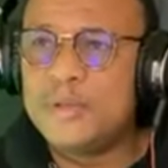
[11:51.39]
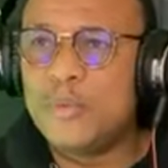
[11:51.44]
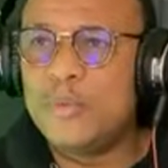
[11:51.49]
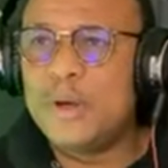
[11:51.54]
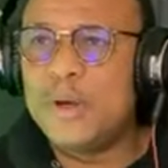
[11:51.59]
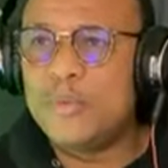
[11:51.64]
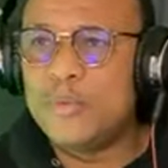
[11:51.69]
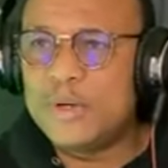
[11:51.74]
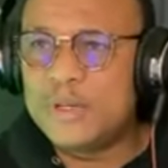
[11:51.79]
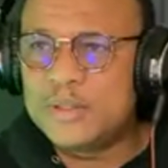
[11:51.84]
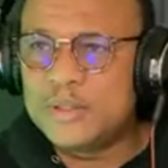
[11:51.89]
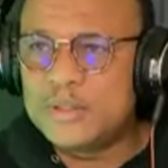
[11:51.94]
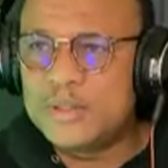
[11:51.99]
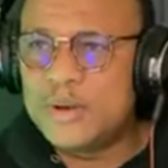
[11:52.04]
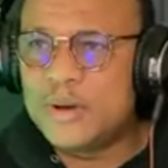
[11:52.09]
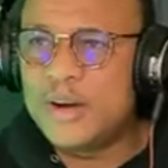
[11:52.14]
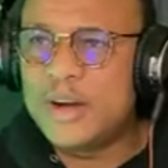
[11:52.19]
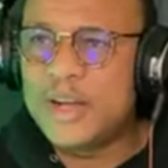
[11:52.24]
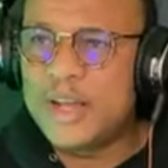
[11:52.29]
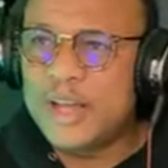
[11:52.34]
So, when we
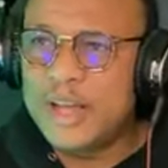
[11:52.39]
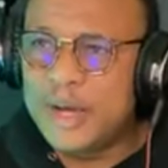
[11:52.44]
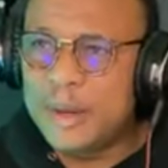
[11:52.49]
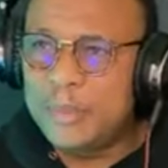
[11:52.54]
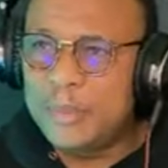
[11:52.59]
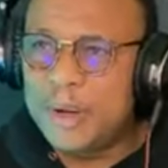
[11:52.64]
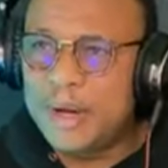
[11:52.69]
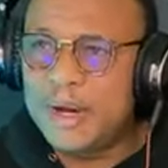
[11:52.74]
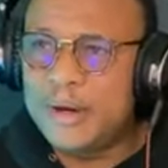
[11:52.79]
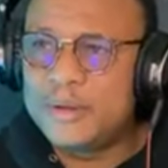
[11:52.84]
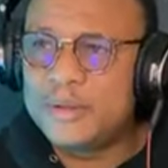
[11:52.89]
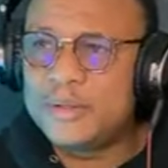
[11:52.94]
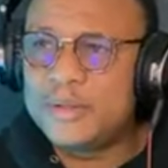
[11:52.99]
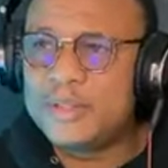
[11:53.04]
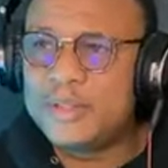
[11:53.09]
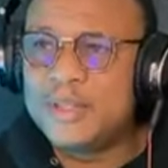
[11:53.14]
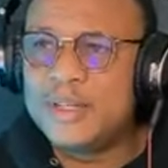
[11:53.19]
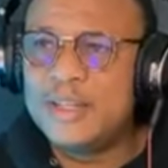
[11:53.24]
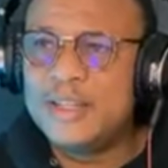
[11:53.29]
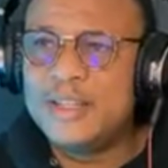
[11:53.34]
talk
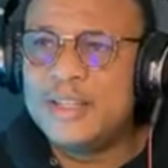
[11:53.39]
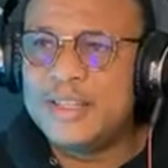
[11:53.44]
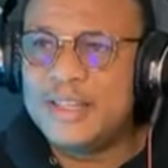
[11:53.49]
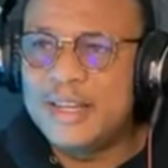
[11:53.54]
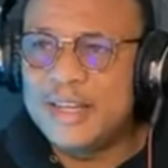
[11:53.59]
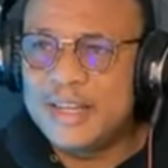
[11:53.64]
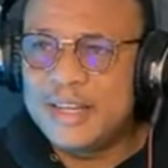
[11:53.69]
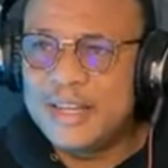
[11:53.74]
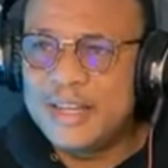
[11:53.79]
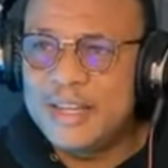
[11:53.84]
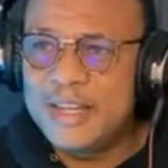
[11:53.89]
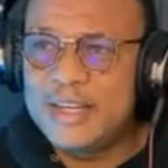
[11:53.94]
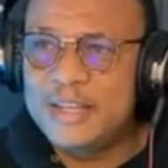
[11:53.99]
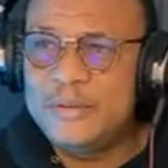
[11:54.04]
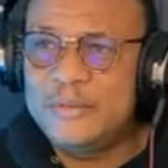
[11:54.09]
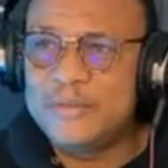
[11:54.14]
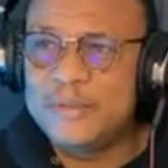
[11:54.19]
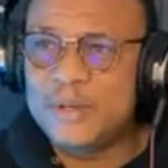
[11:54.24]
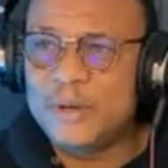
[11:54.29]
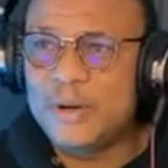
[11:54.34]
about the
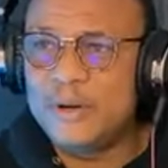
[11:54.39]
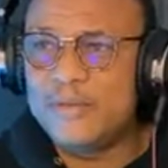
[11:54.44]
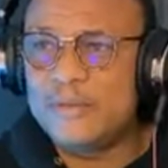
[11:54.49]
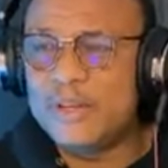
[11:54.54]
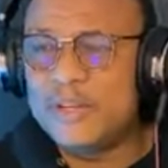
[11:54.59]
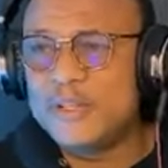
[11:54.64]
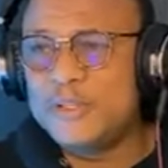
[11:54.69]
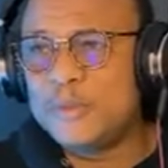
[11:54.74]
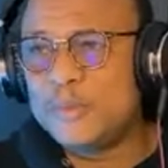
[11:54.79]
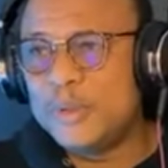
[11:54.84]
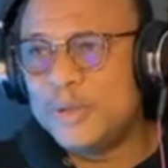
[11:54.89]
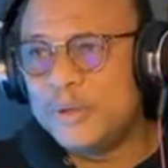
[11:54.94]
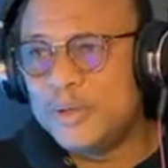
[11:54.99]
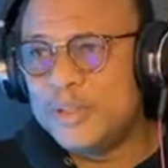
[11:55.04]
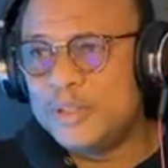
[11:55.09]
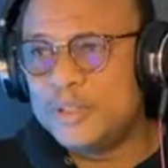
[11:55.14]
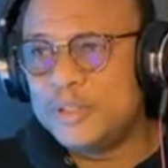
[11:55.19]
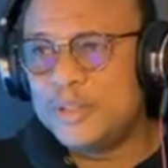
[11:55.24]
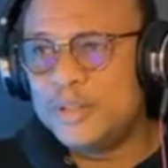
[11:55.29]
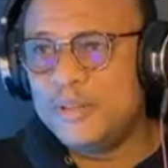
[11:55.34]
gift of
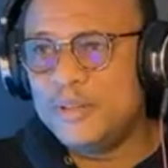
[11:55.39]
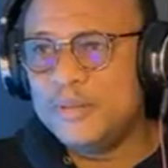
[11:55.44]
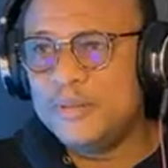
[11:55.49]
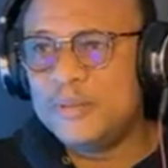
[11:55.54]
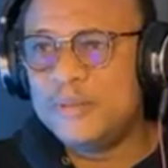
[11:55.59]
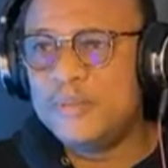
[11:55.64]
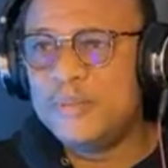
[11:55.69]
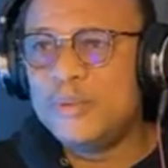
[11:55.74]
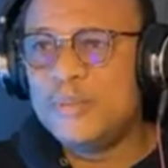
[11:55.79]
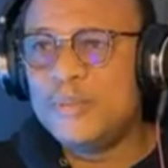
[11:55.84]
inspiration,